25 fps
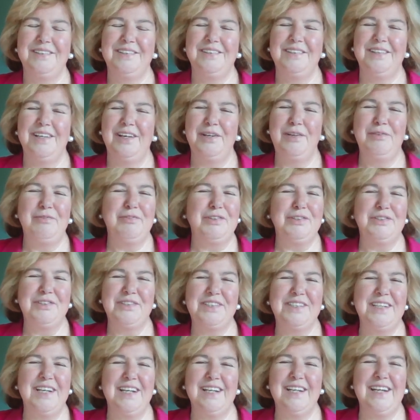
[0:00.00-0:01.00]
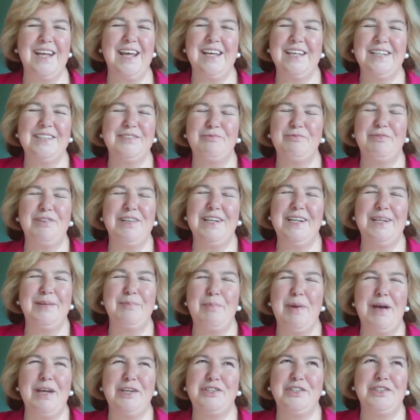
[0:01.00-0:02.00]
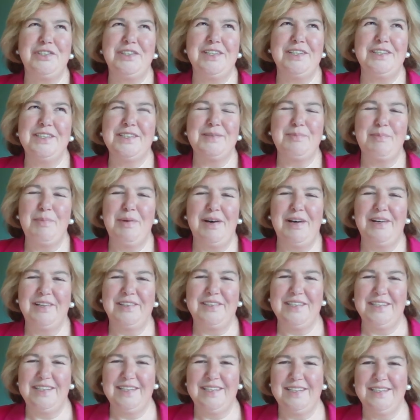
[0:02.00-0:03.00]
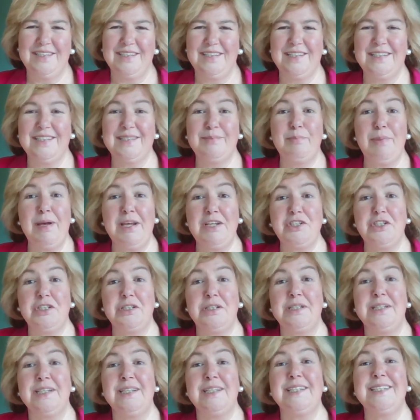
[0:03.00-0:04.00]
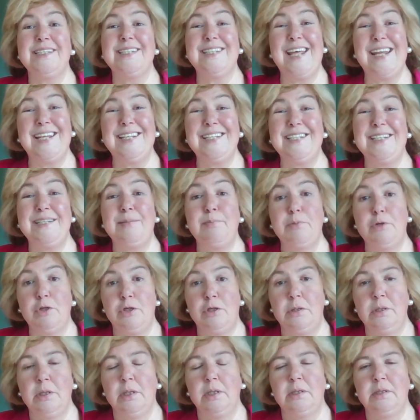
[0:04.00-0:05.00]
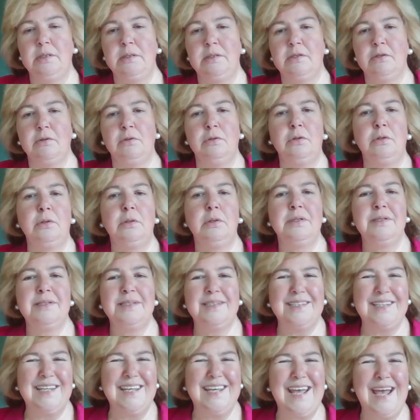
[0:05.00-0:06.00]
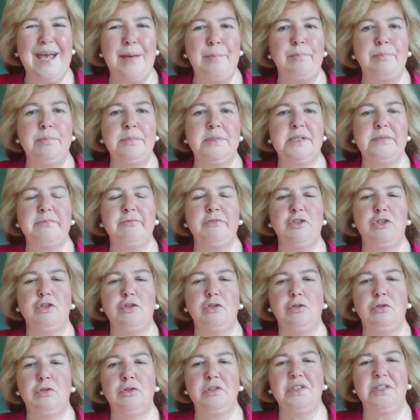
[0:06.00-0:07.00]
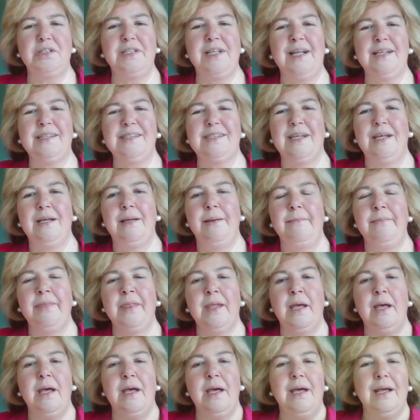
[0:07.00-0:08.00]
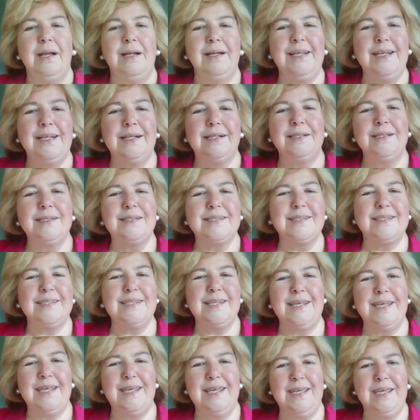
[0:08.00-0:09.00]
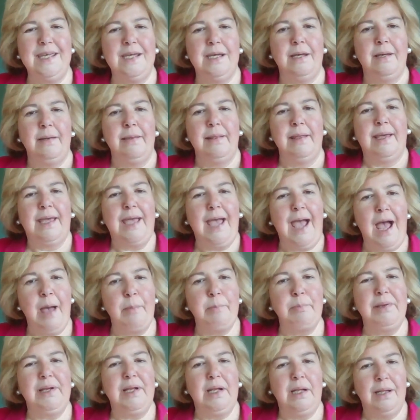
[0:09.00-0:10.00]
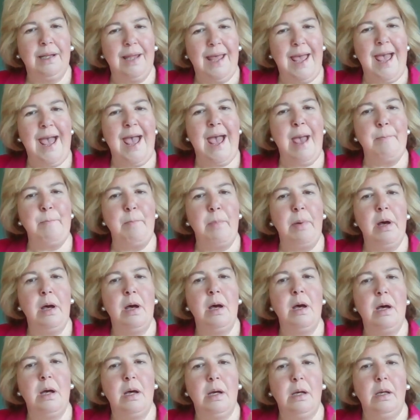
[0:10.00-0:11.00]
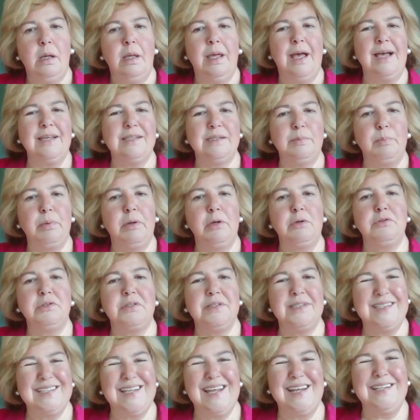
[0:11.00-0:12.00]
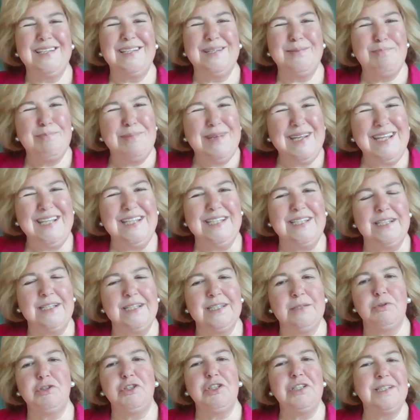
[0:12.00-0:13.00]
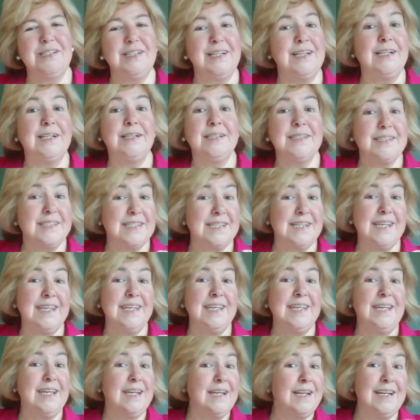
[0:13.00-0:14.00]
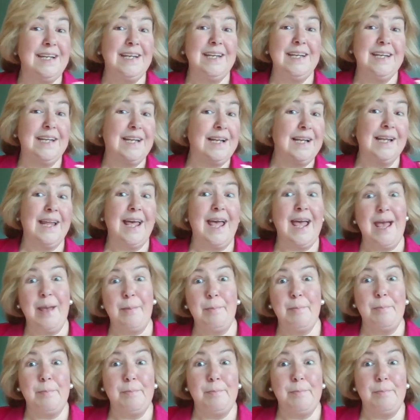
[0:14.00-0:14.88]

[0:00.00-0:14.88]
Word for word: And of course, DNA isn't really measured in Smarties. It's measured in centimorgans, or CMs for short, and that's little c, capital M, as opposed to centimetres, which is little c, little m